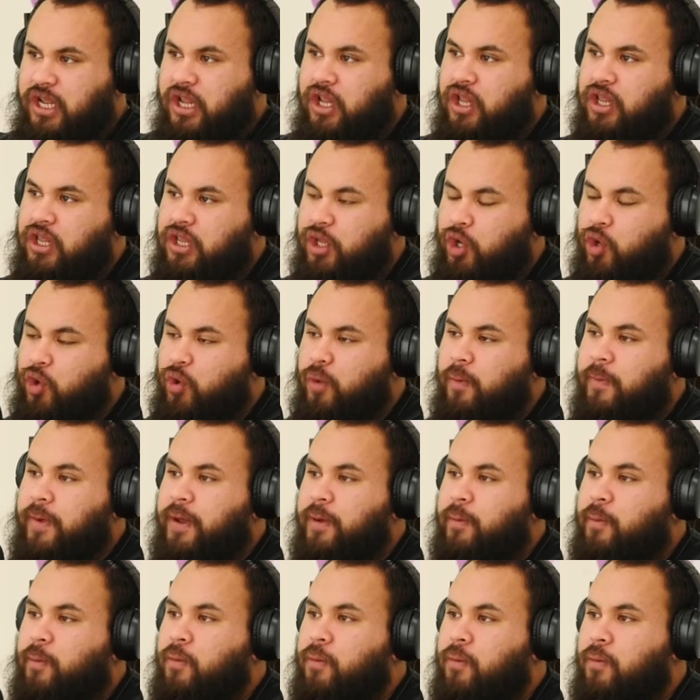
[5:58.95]
a little
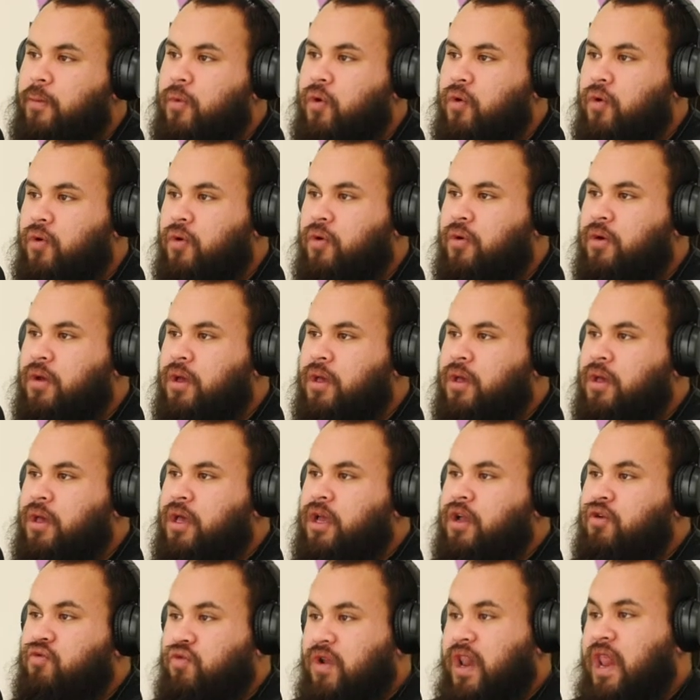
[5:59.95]
bit more
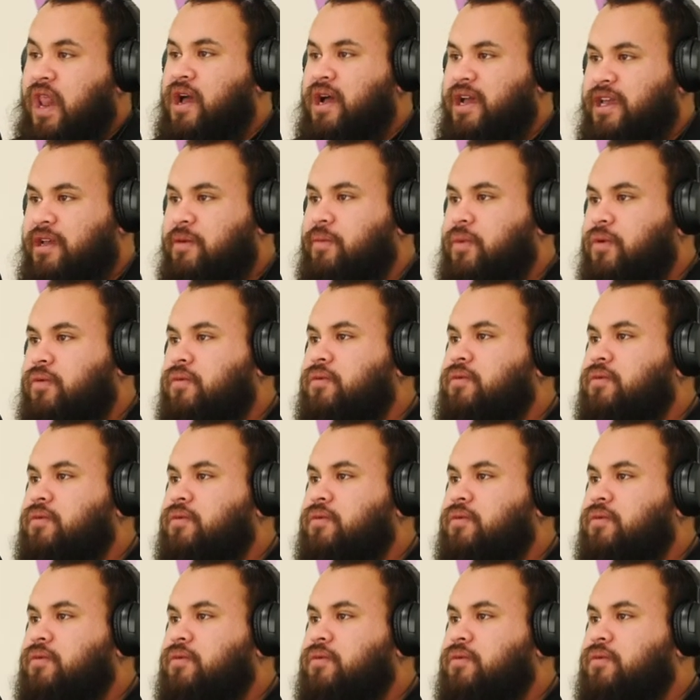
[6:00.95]
reliable.